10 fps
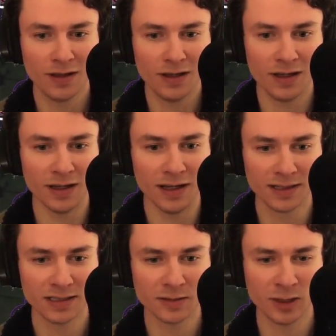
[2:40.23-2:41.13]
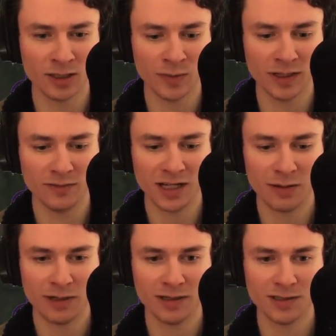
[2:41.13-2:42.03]
And does a little bit of
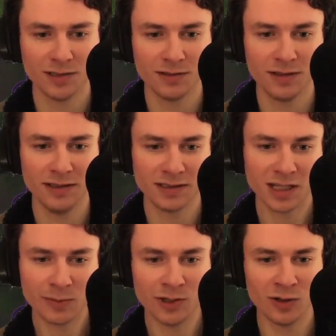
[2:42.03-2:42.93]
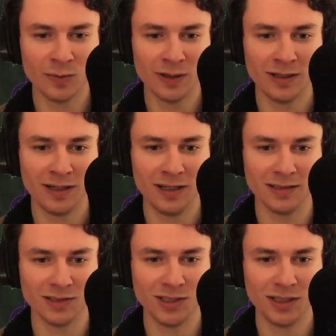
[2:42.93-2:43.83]
damage. His W ability is
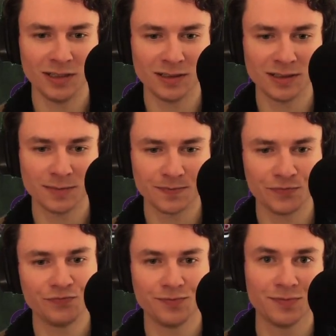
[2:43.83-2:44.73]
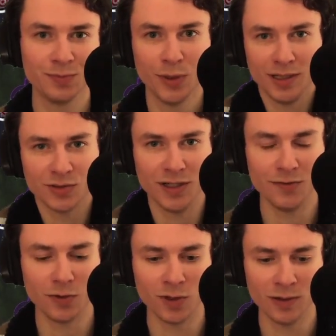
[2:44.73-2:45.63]
a shield, pretty
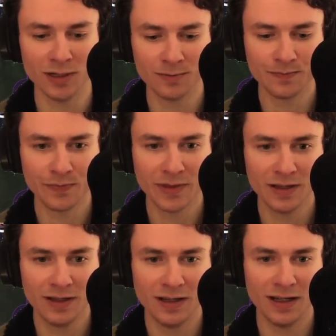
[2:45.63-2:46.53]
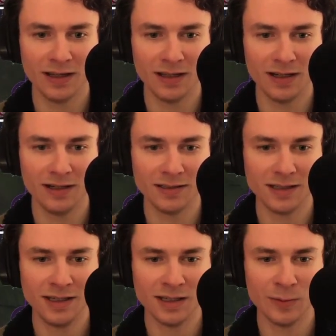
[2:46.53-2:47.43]
straightforward. And then his
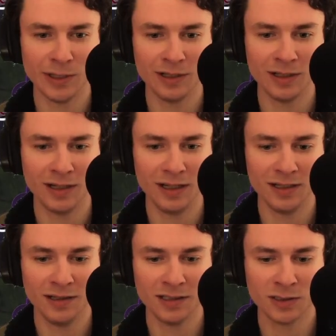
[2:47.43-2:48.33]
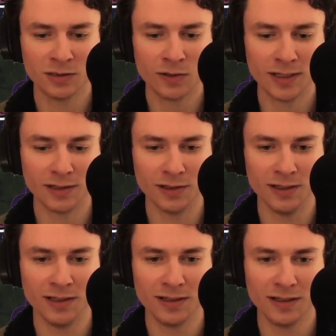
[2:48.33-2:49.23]
E ability is quite
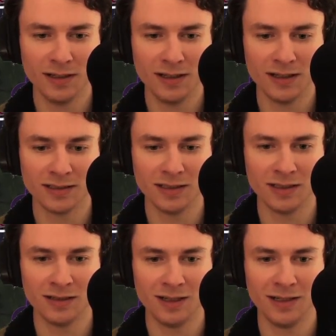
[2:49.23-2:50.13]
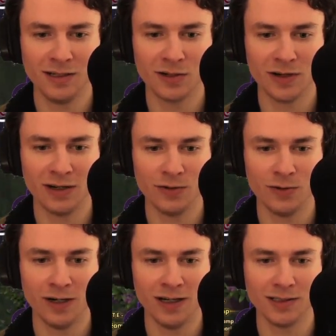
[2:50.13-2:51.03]
good. It's a little underground
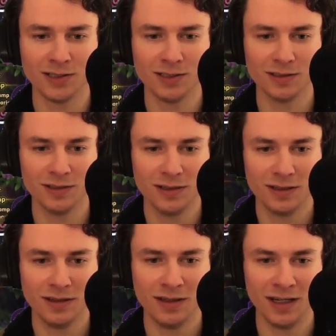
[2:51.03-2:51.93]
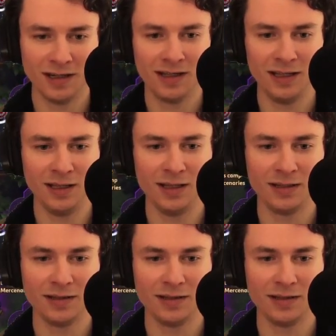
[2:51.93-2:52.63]
rush that he